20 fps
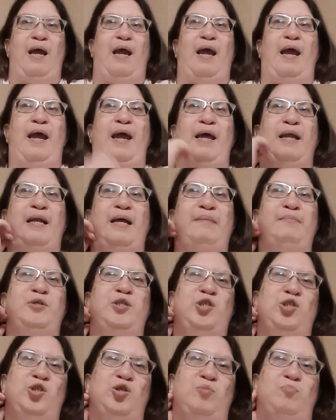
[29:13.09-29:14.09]
And I'm
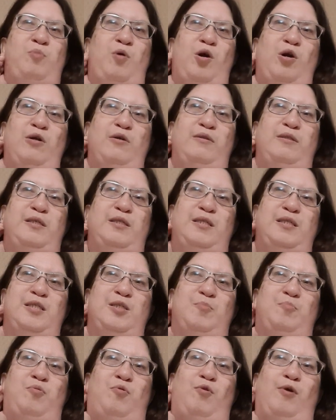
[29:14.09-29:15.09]
sure part of the
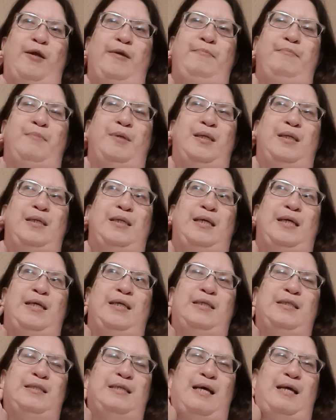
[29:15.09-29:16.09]
disappointment
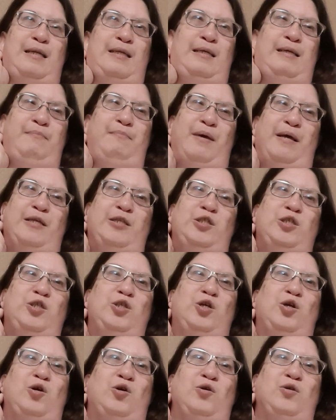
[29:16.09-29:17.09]
is that he
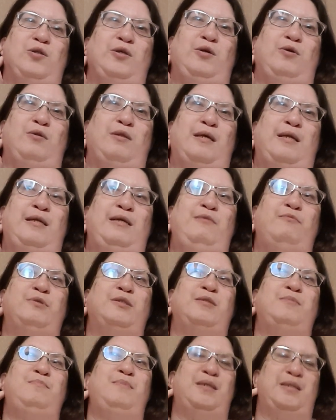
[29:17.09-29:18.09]
mentioned earlier that he
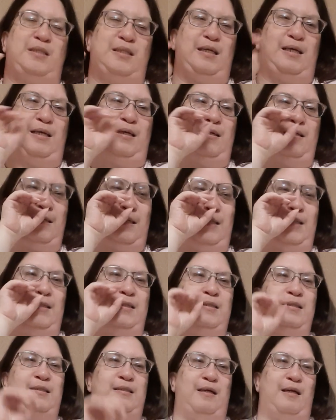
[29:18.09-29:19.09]
was missing
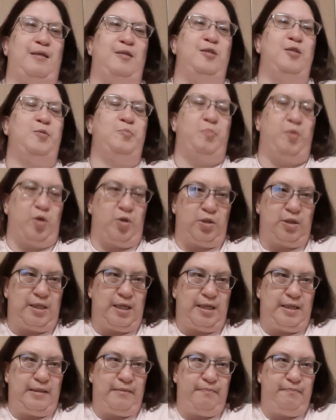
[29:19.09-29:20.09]
his son's
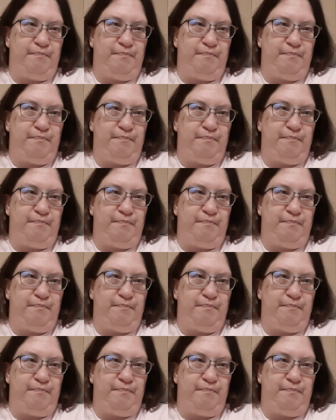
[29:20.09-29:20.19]
birthday.